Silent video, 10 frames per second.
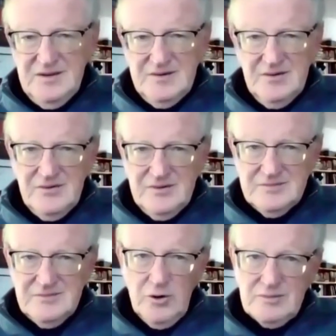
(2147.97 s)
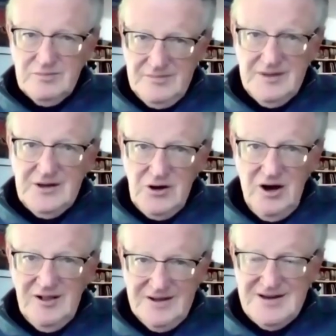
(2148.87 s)
uh, or the
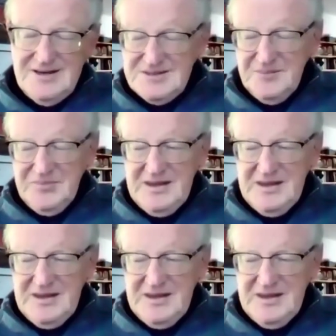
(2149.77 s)
colonies,